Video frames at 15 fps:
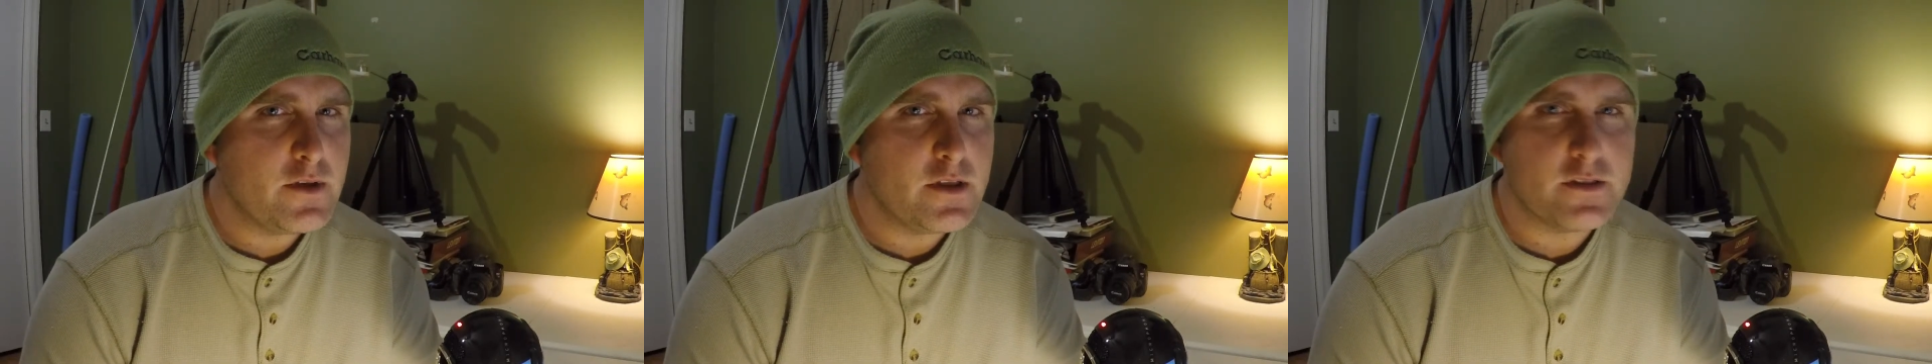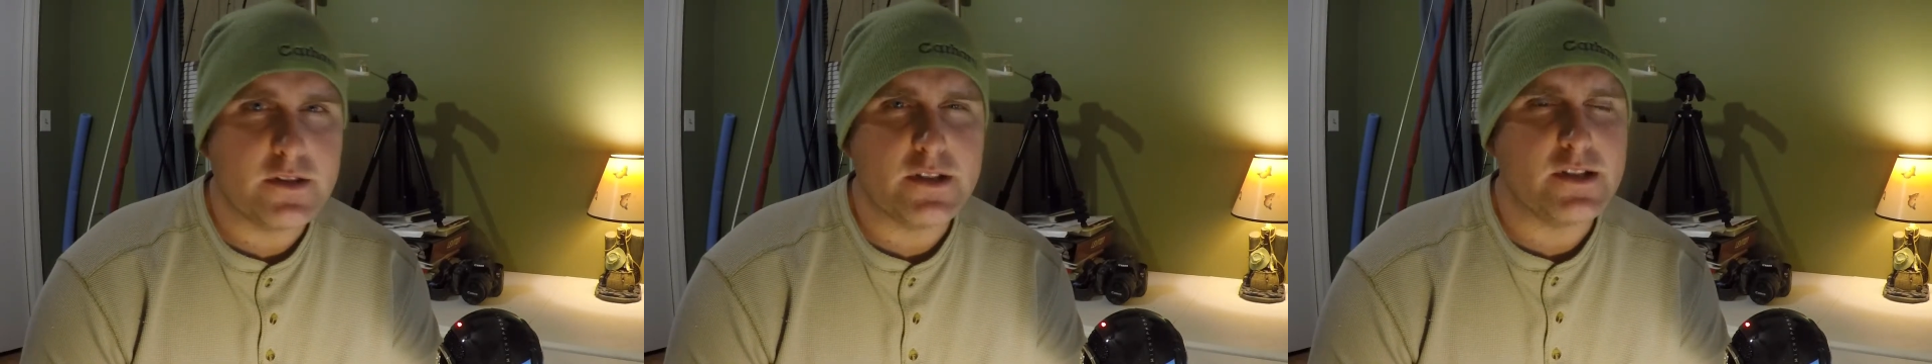I
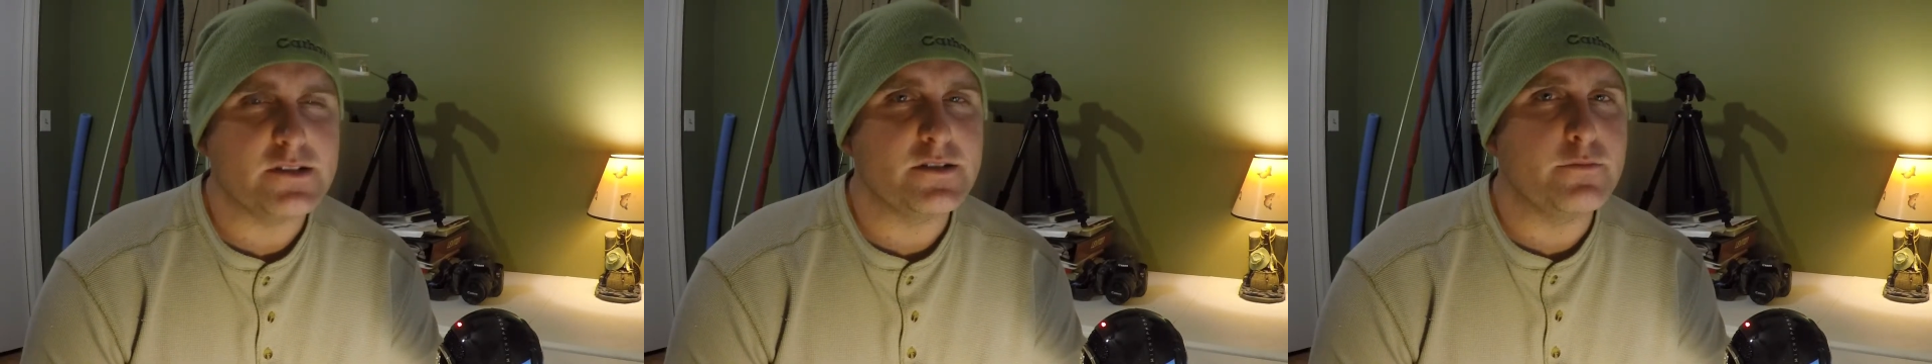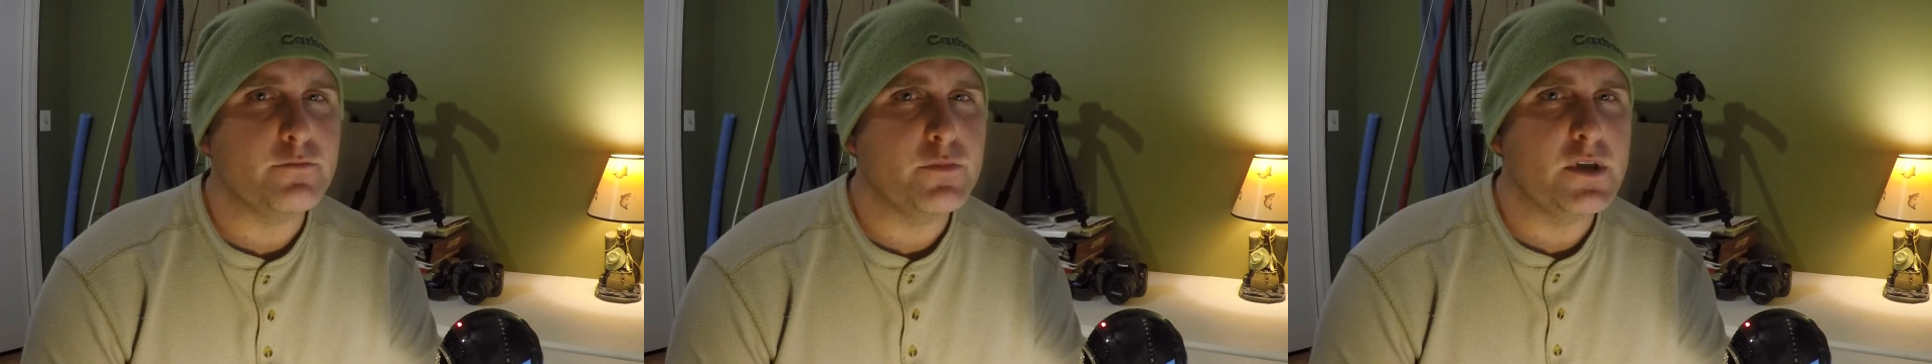think that's the
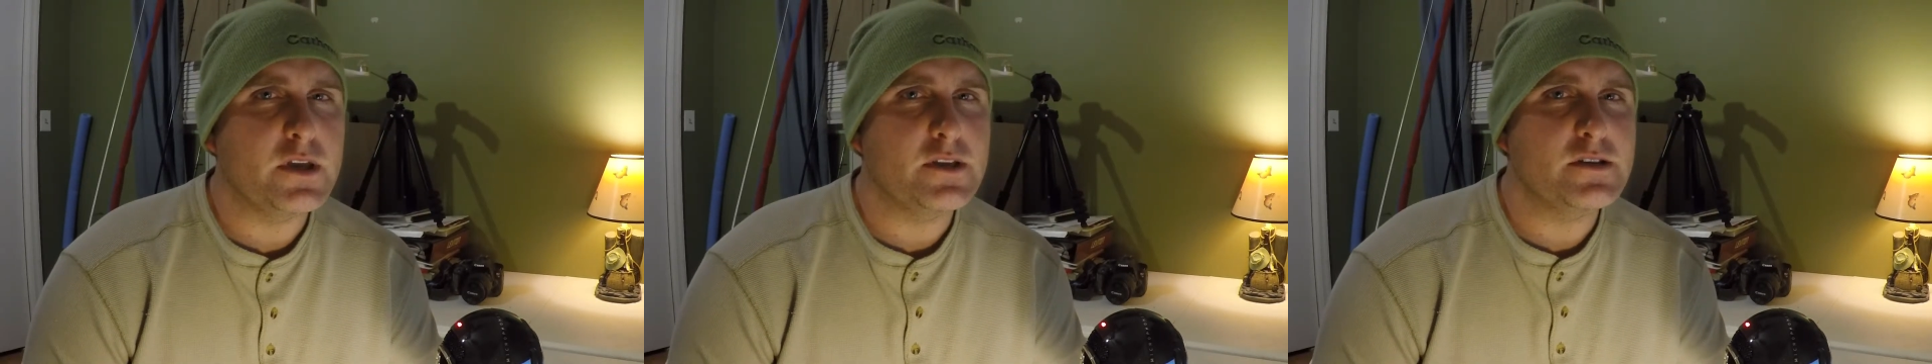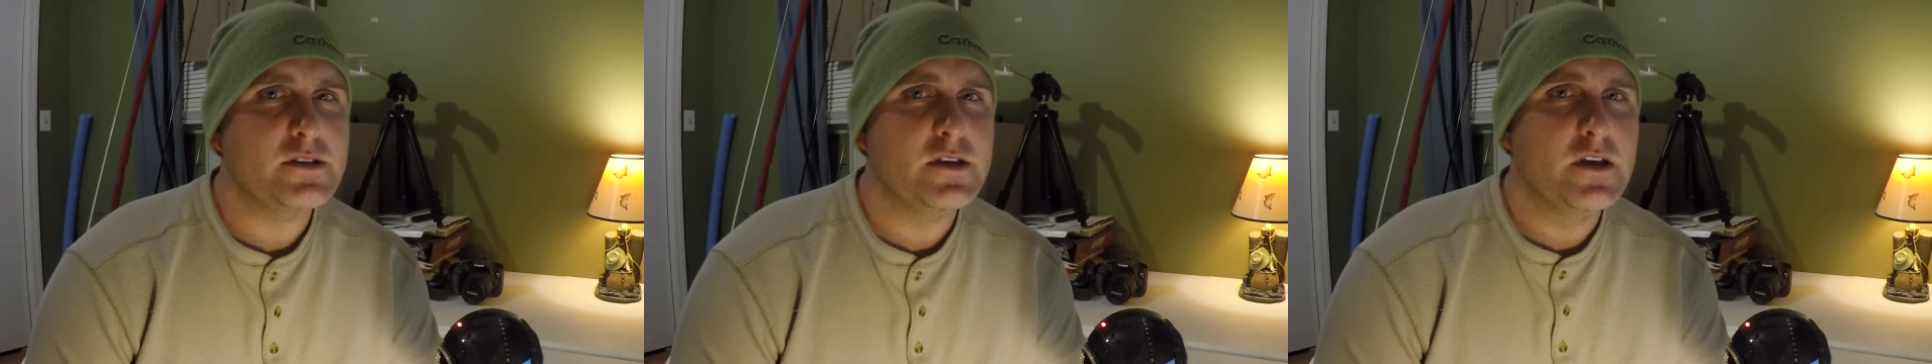
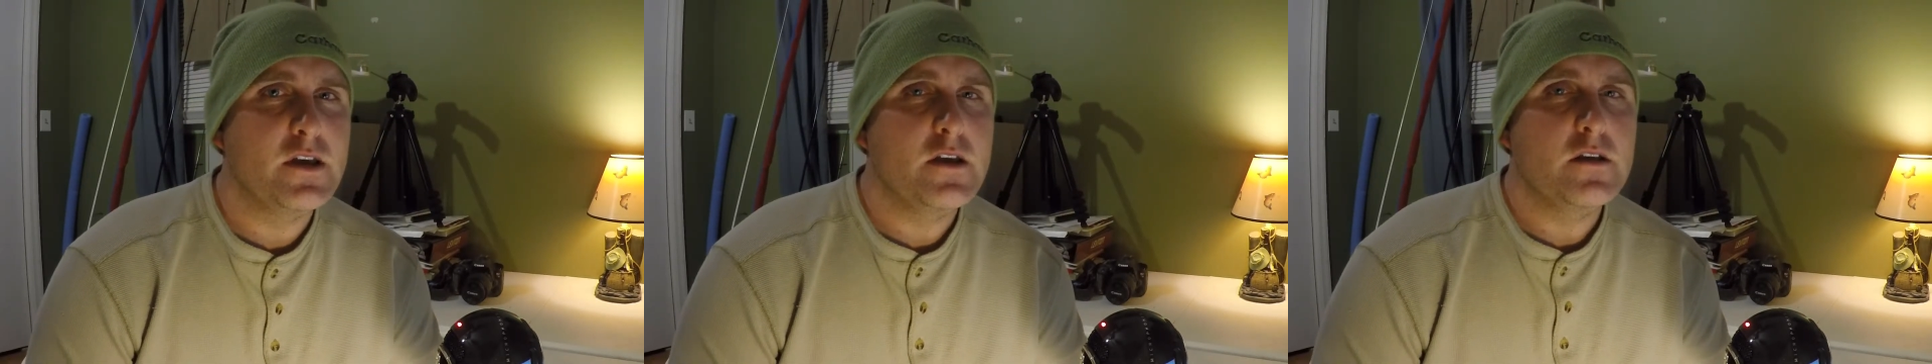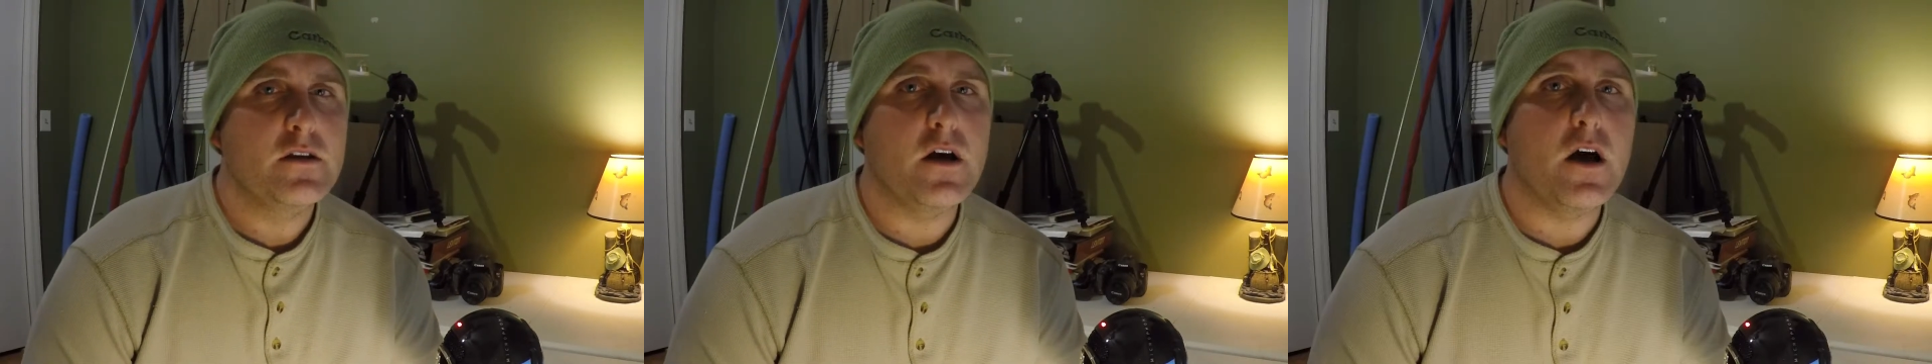biggest,
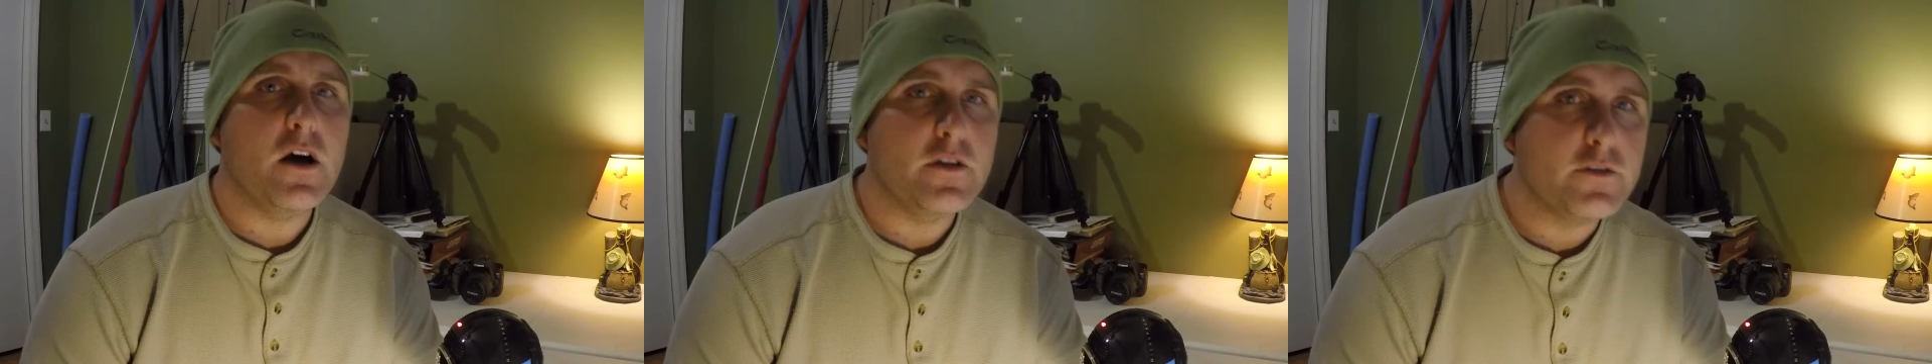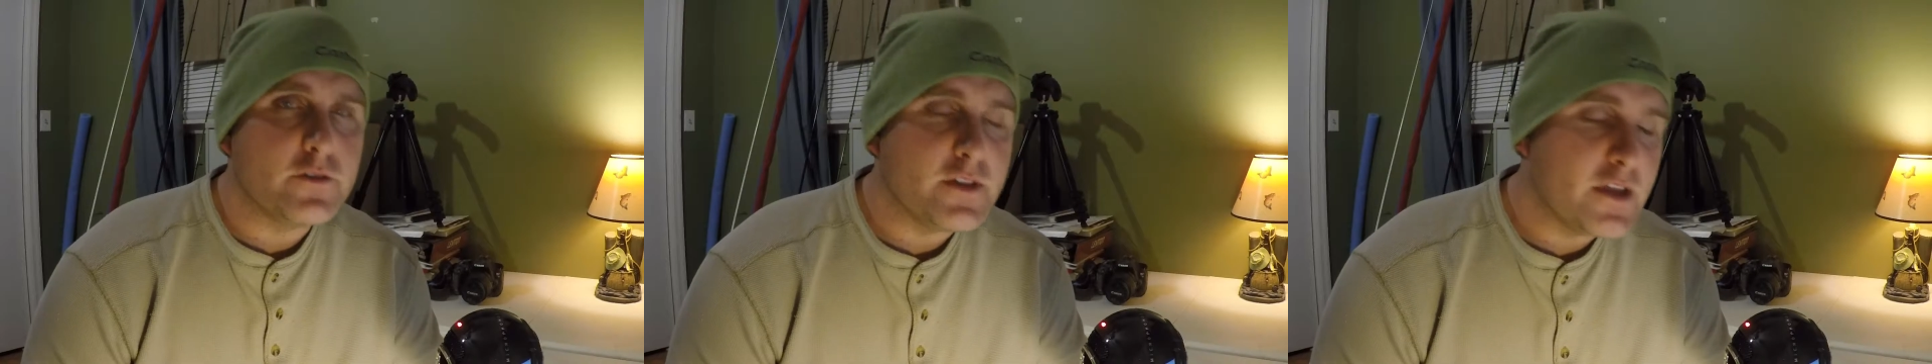not
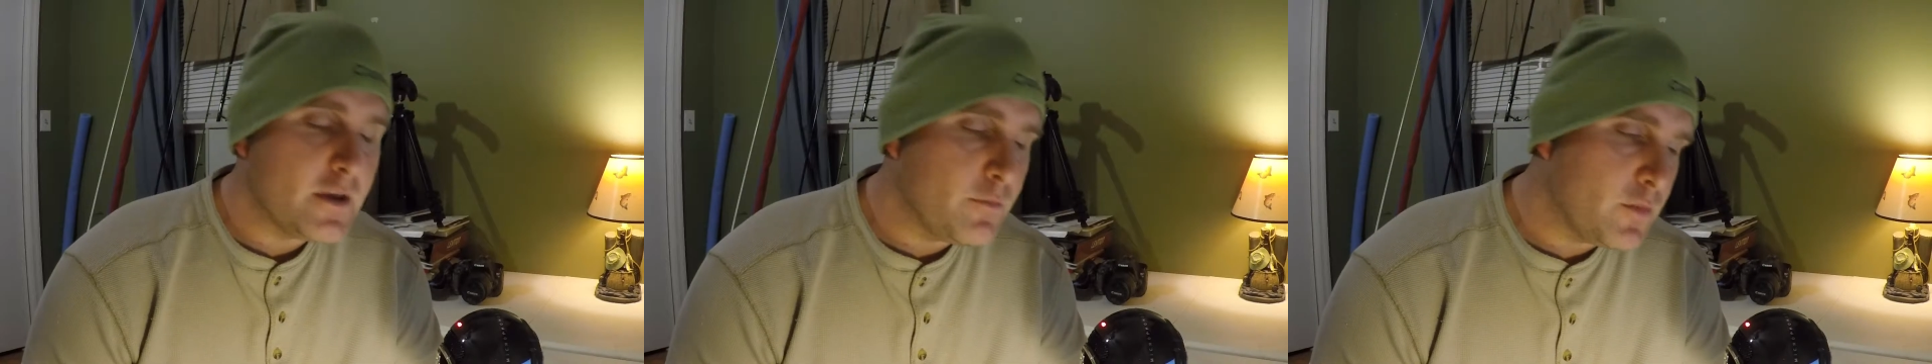other than,